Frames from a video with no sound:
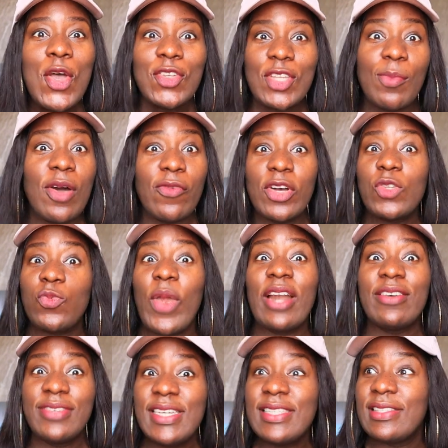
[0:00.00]
Some of us, we
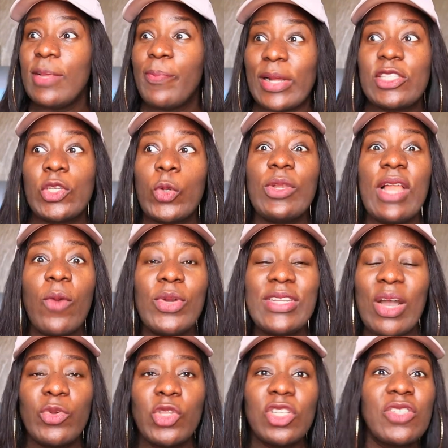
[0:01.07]
are raised in a particular way
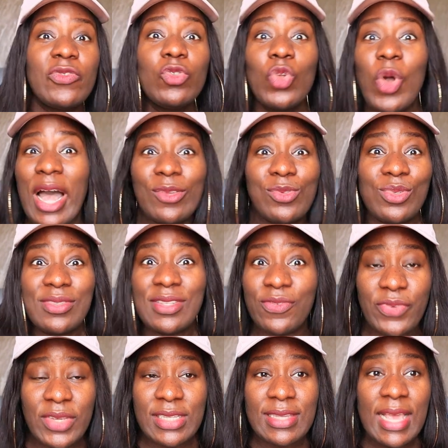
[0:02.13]
that we don't even know how to
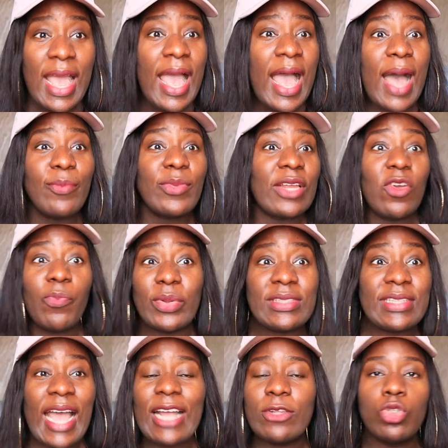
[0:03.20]
deviate. I'm the kind of
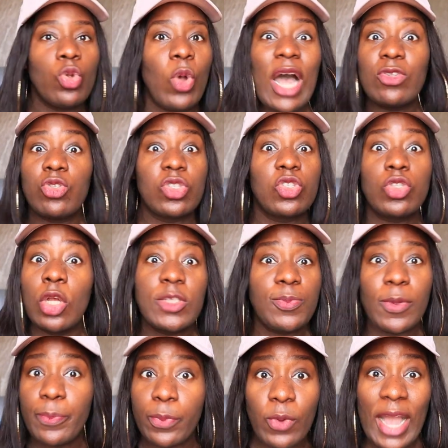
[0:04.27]
person that I don't know how to
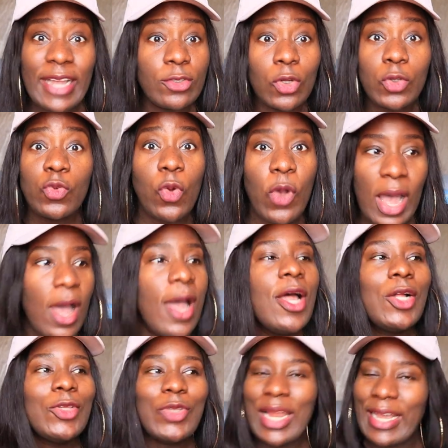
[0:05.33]
insult people. I don't know how.
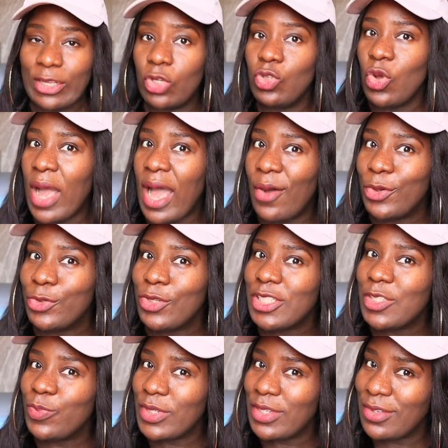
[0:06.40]
Not like I don't know how,
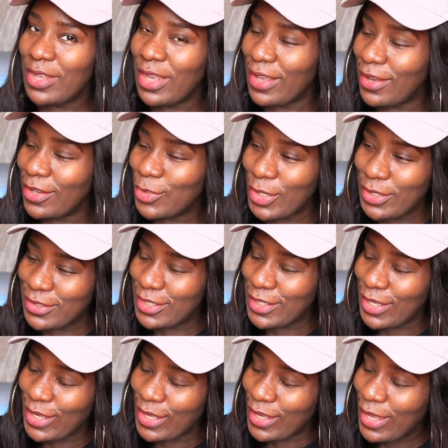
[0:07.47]
trust me. Don't
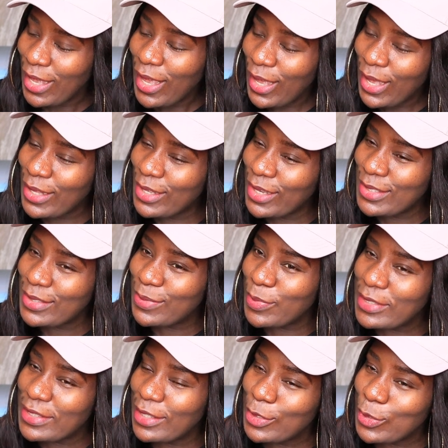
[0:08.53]

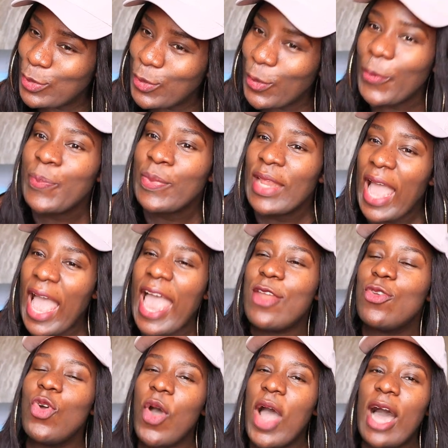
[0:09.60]
mistake the two.
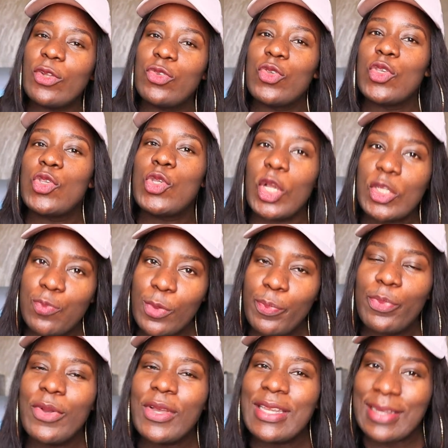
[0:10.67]
I know how to insult
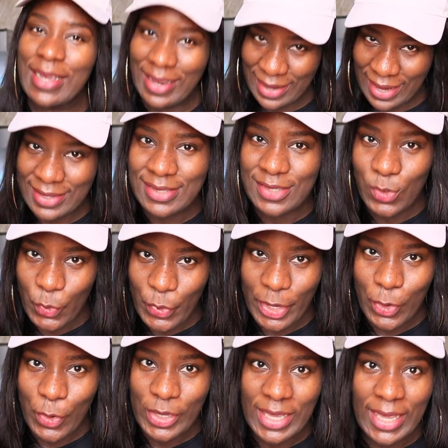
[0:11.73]
people in a classy
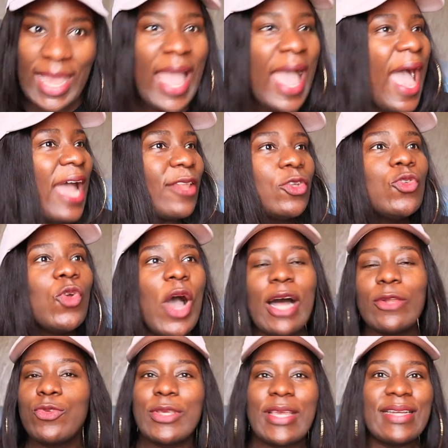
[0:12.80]
way, okay? I don't know
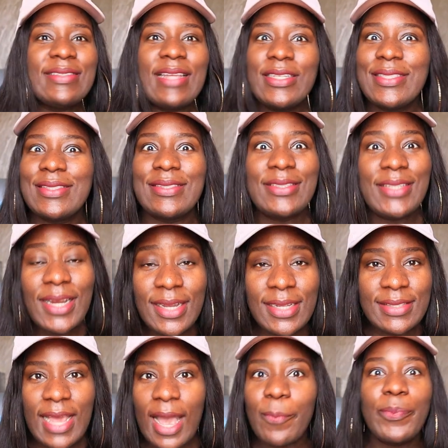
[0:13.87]
how to get down in the
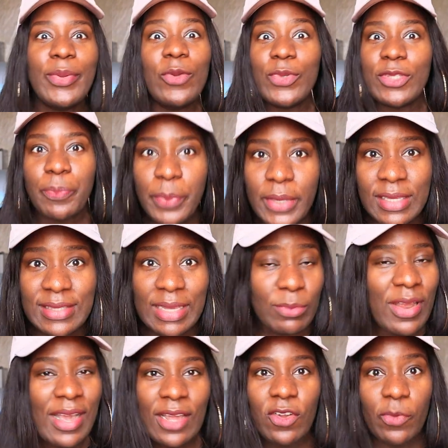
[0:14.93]
dirt and play with pigs. I'm
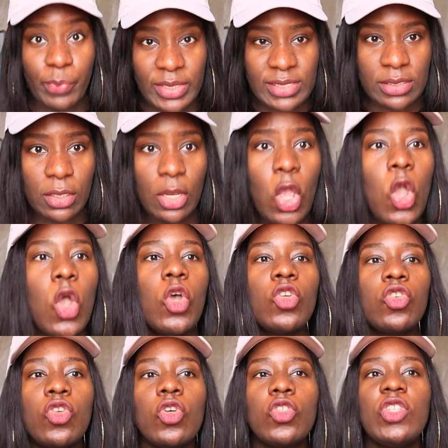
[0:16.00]
not that kind of person.
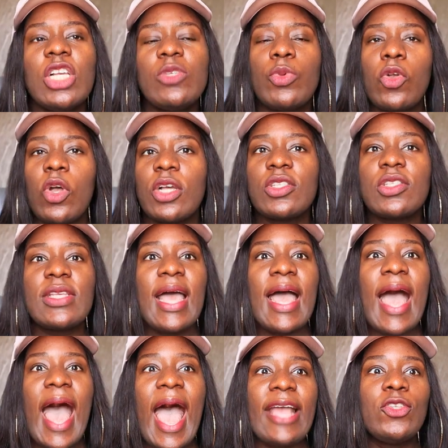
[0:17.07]
So just because
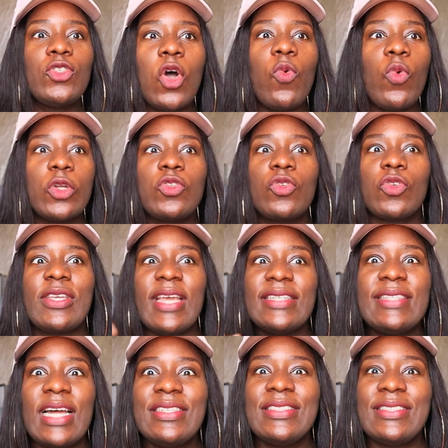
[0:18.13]
I don't want to
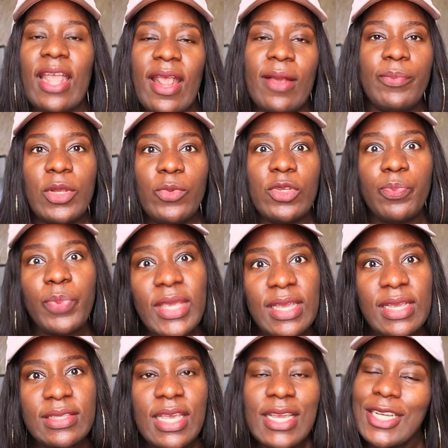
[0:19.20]
get down in the dirt and play with
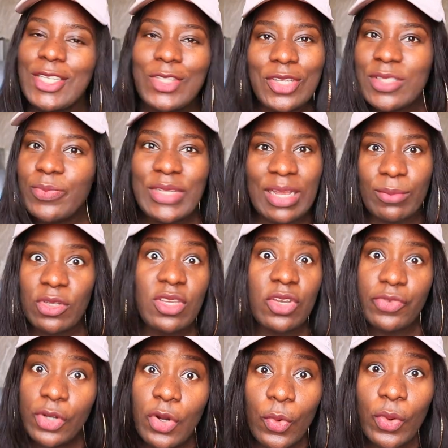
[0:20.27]
pigs, it doesn't mean that I'm not
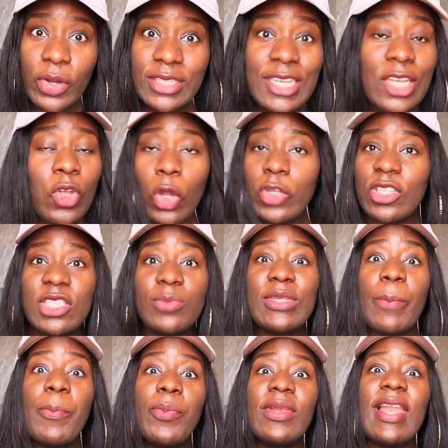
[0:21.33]
a real one. Or it doesn't mean
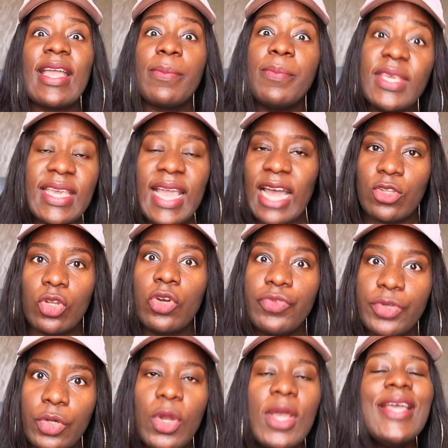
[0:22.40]
that people like me are
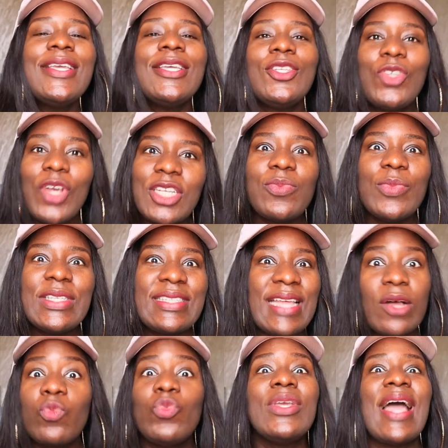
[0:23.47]
not real. It just means
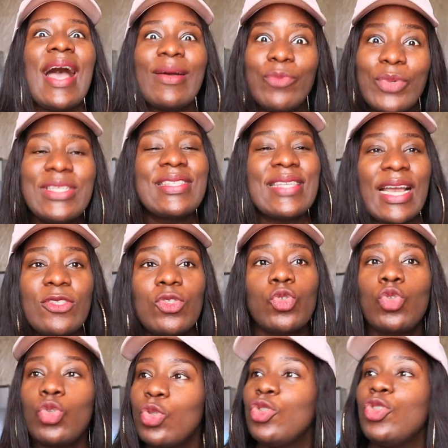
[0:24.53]
that we decide to
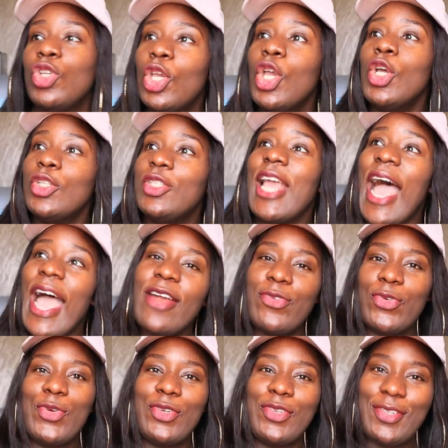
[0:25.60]
choose the high
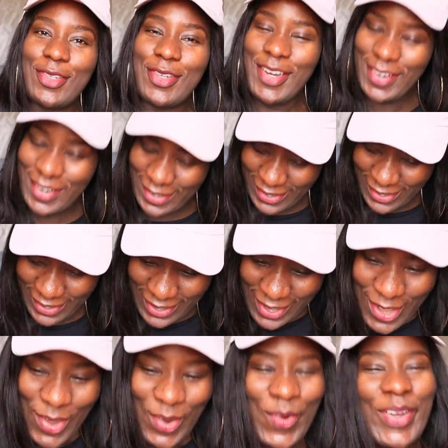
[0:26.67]
road.
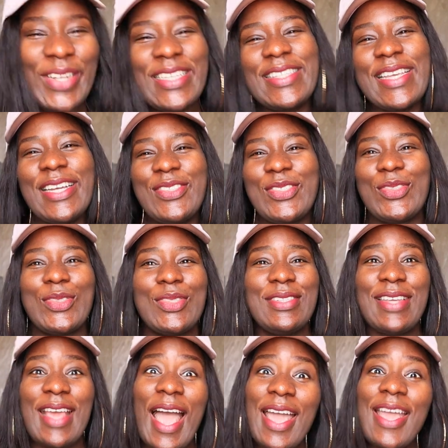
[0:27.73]
We decide to choose
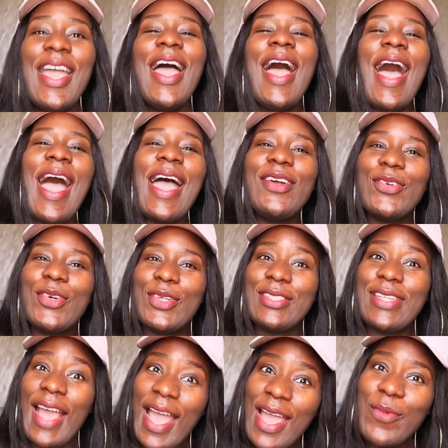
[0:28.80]
the high
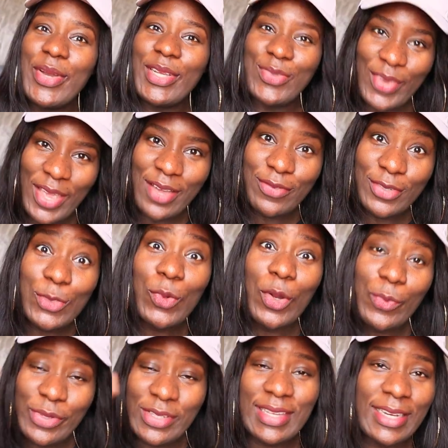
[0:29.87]
road. The highway to heaven is
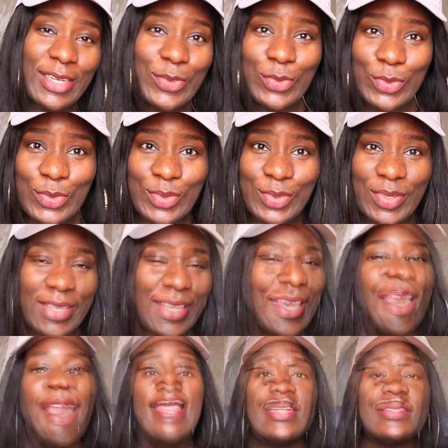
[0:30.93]
what we decided to choose,
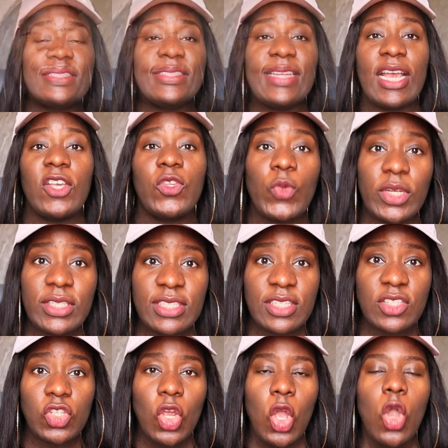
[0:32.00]
okay? Now, the next one
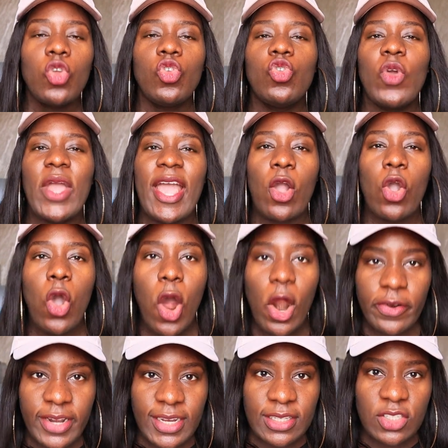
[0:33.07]
is you
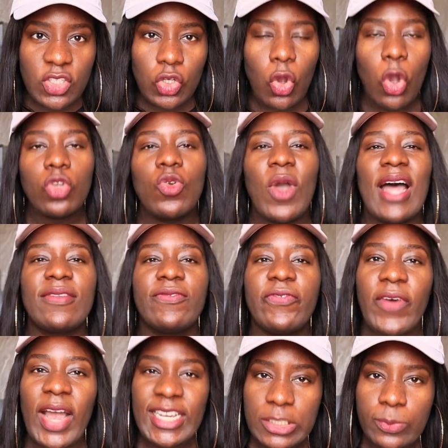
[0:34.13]
encourage or you
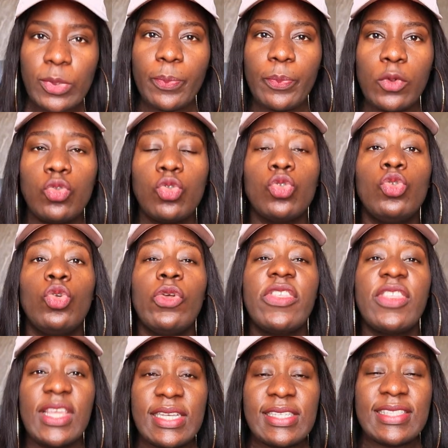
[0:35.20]
advise people to do
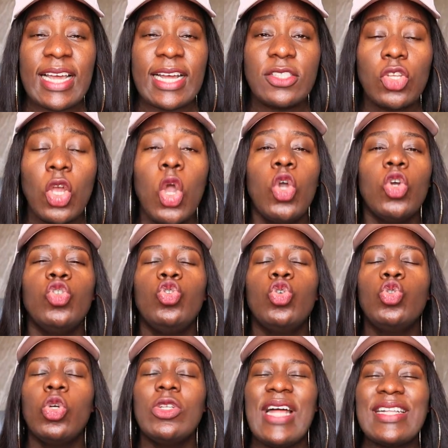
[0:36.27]
things that
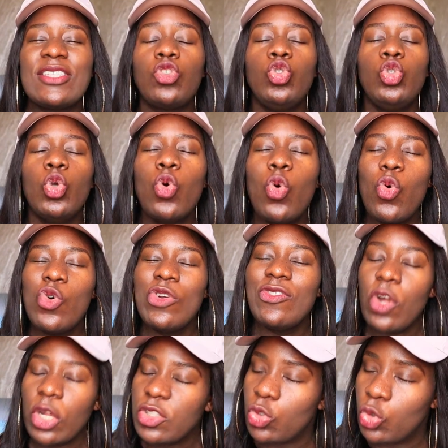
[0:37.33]
you know that you will
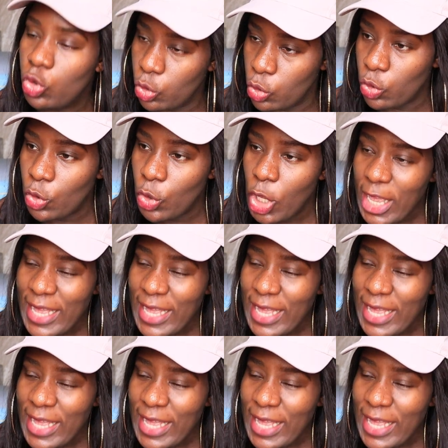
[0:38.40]
not do.